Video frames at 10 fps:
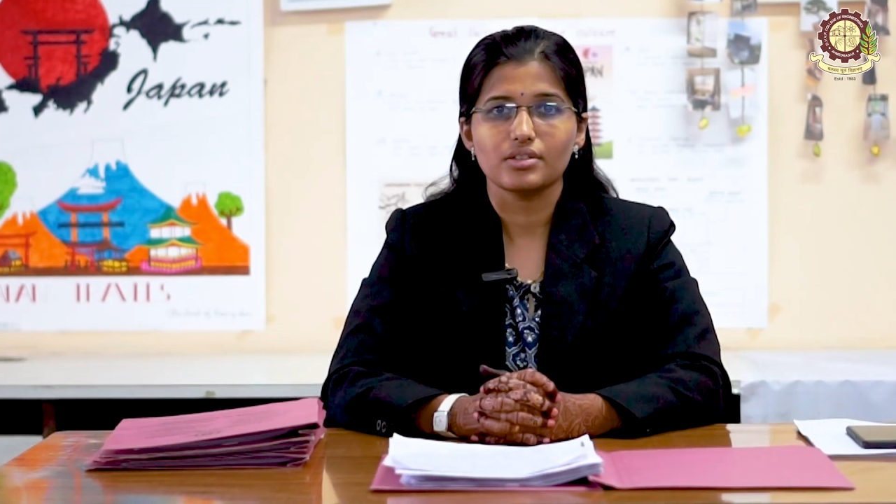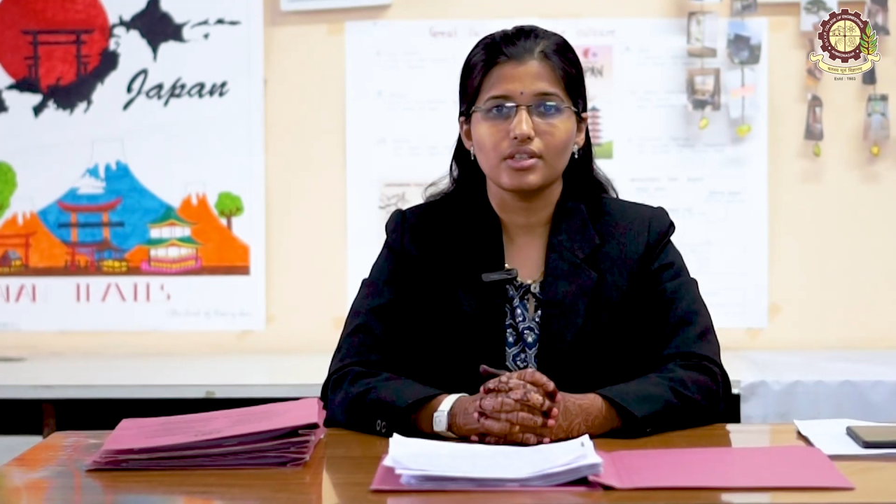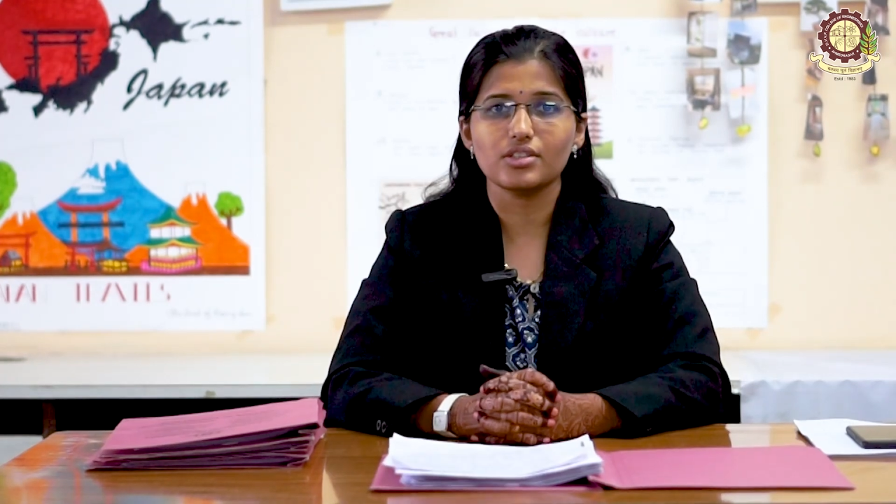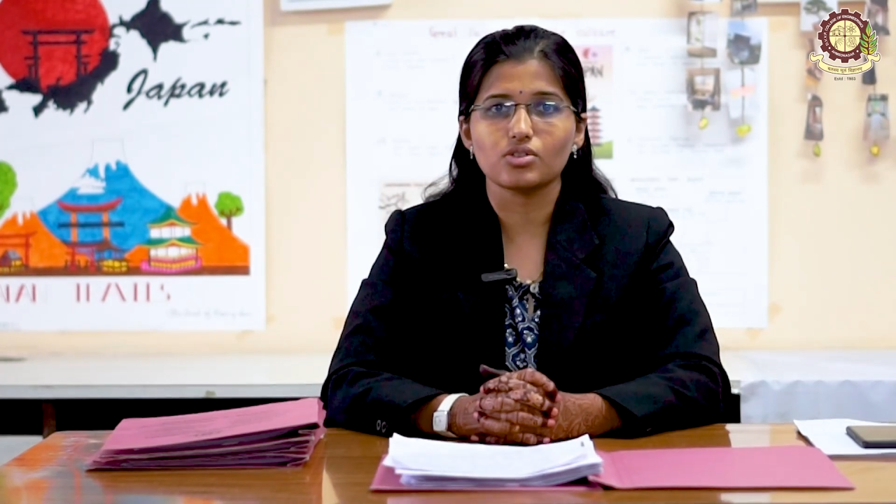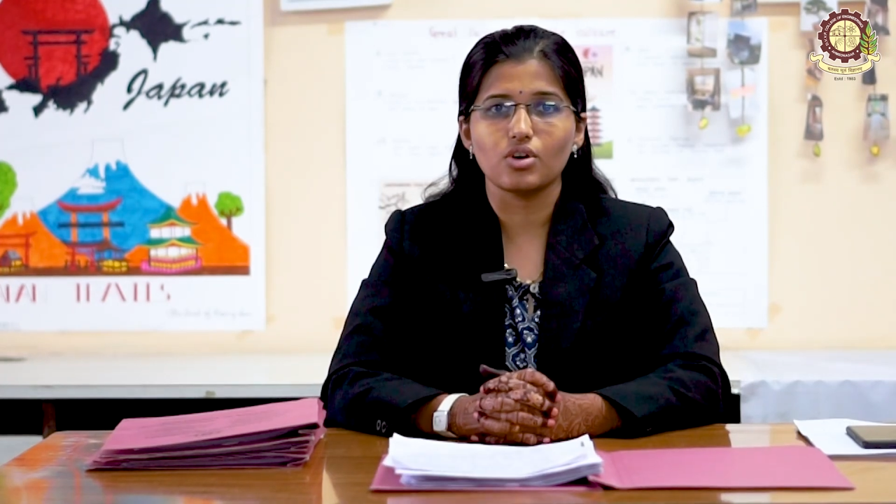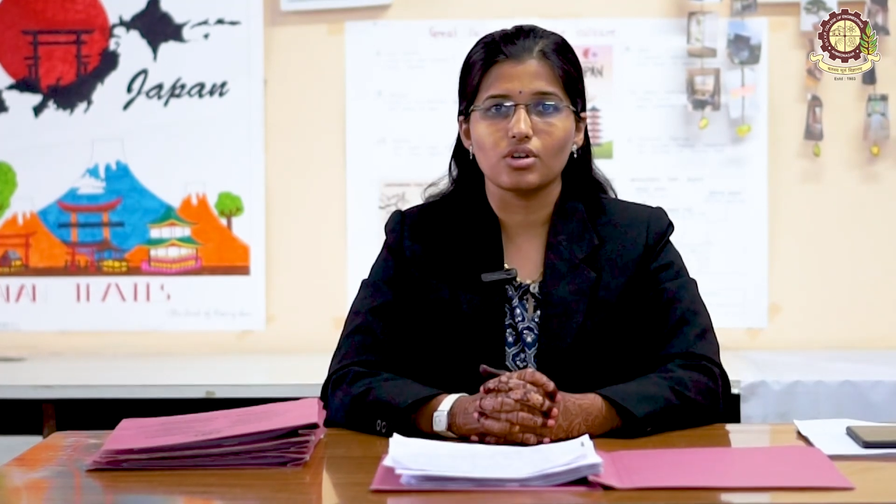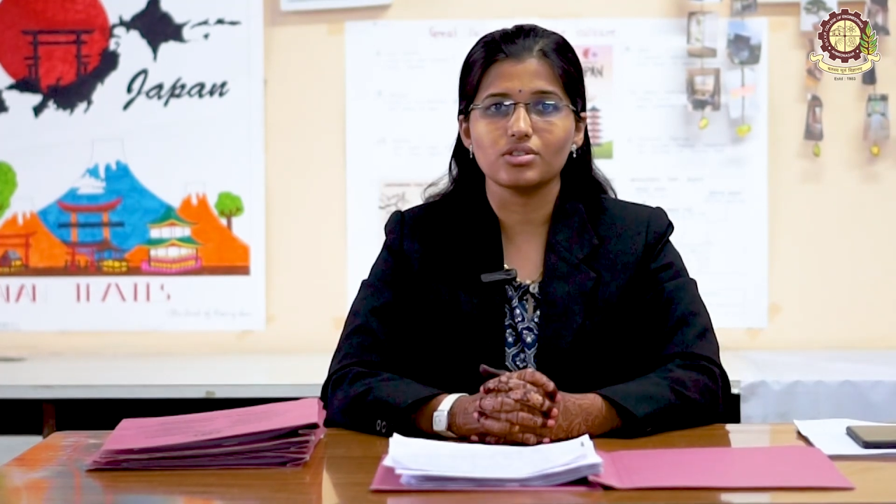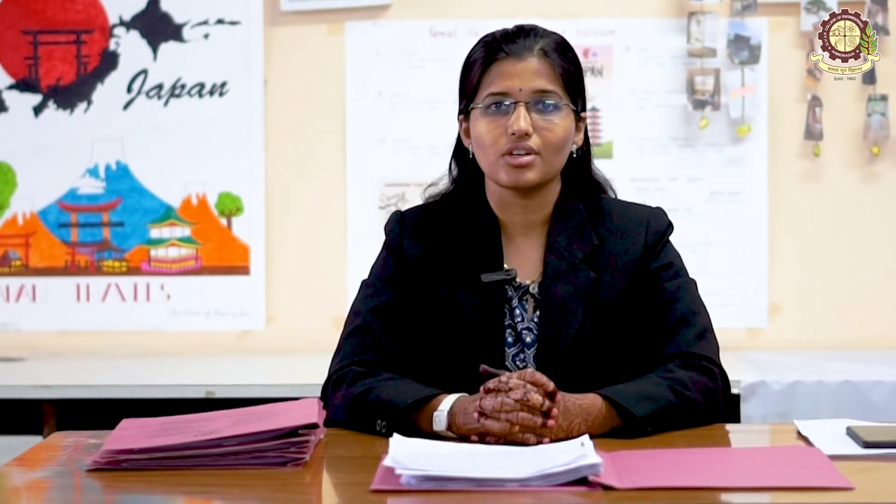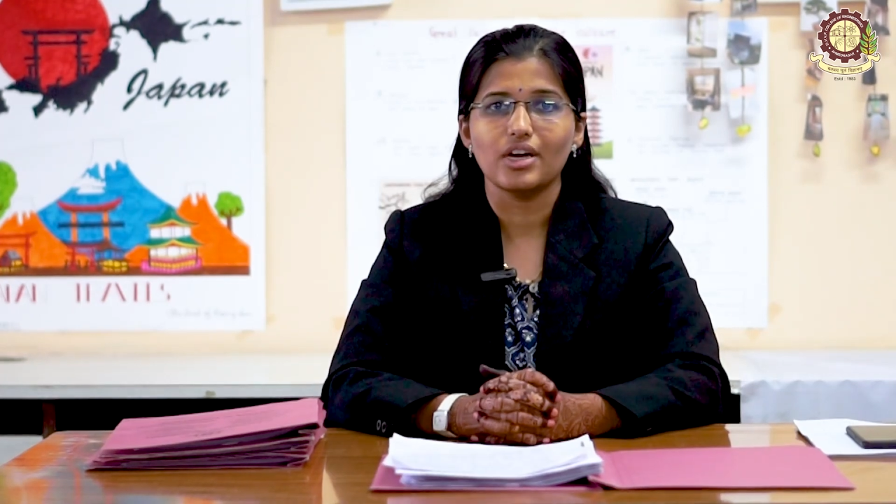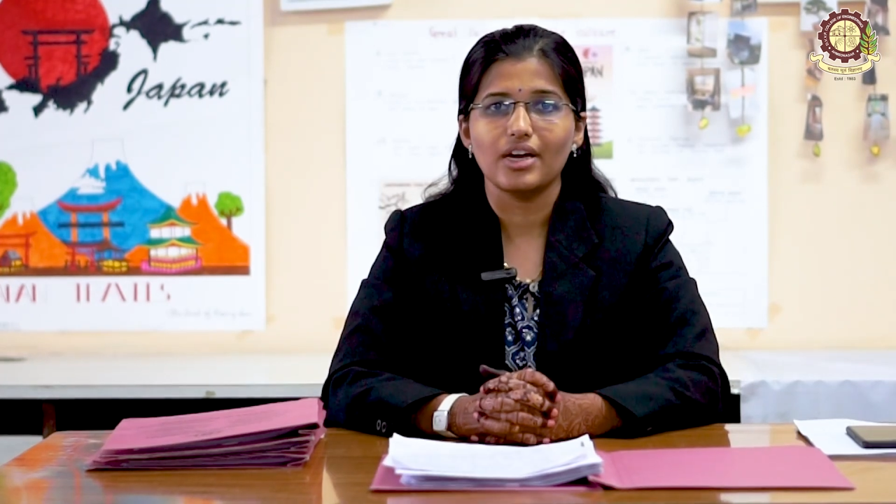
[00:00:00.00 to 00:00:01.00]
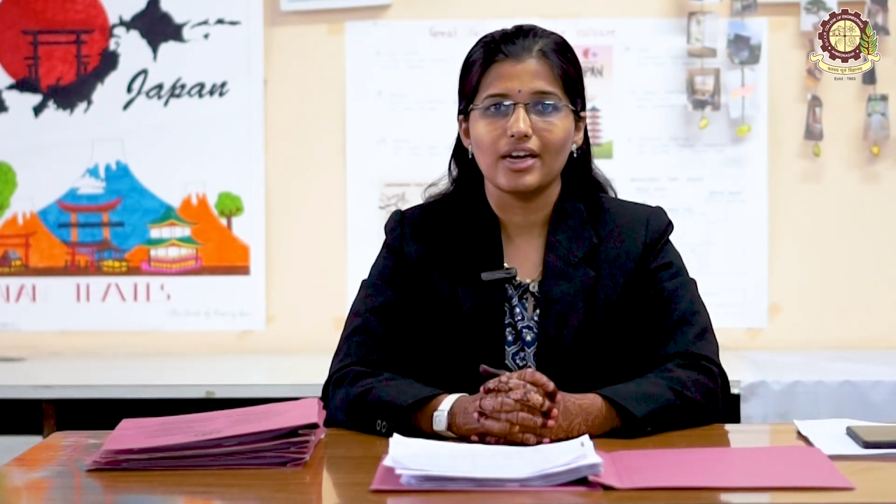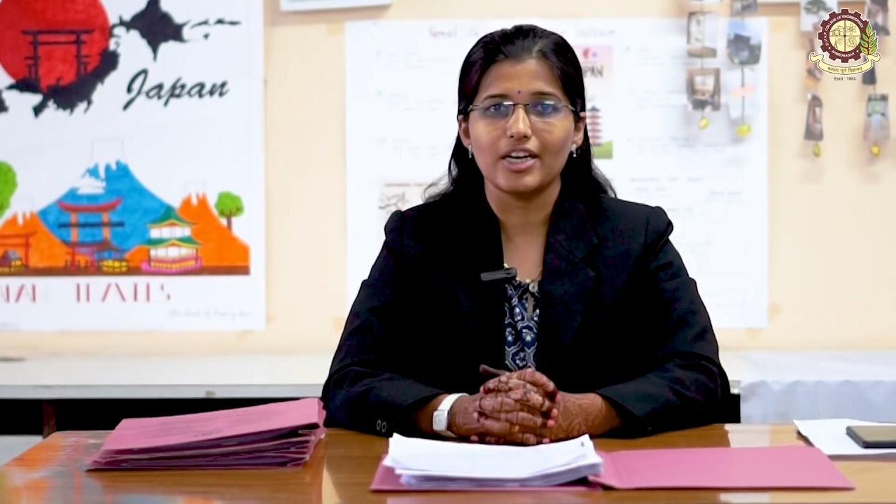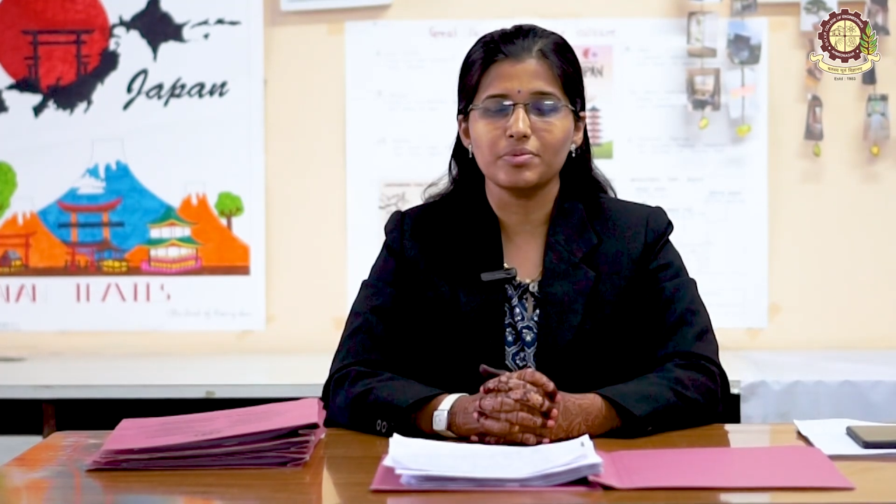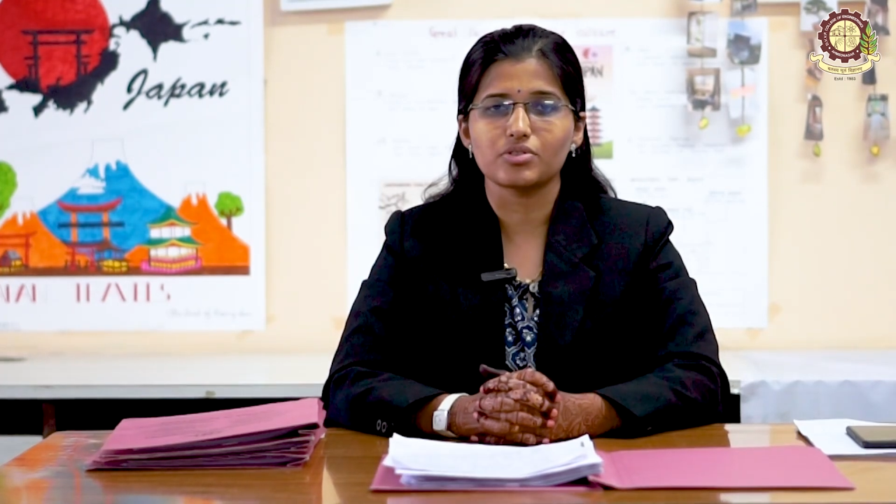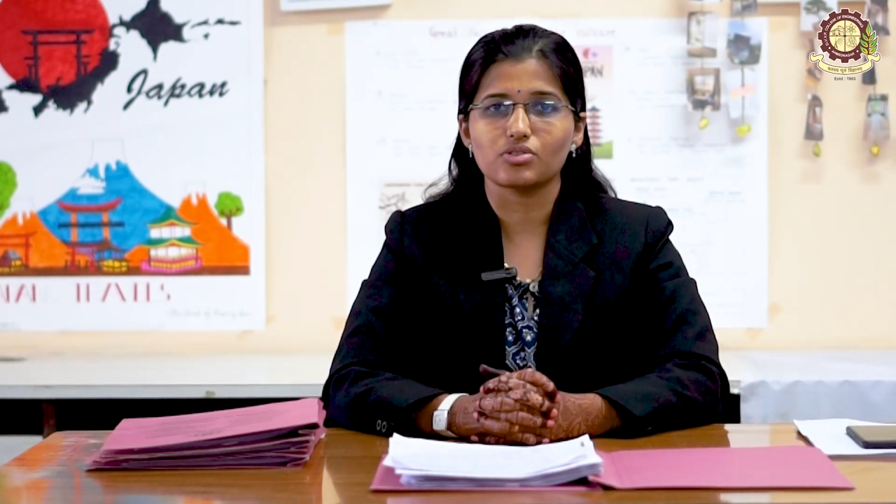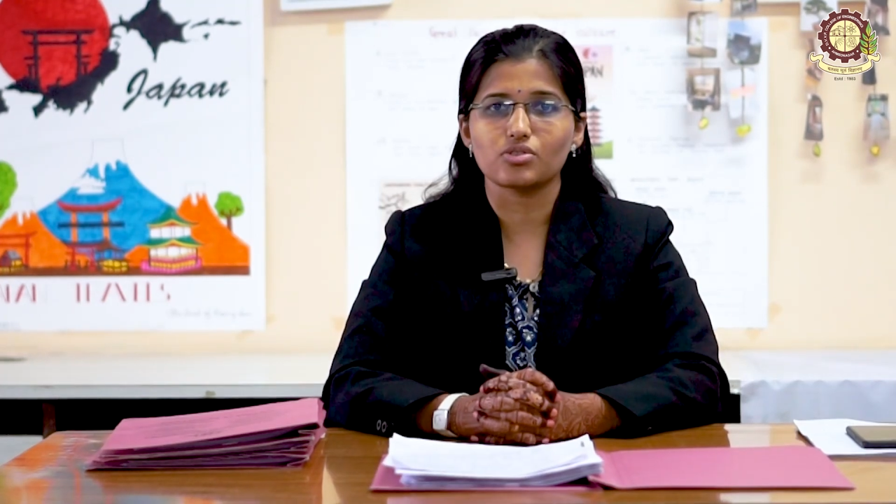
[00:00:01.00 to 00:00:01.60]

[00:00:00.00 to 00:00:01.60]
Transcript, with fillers: This course helps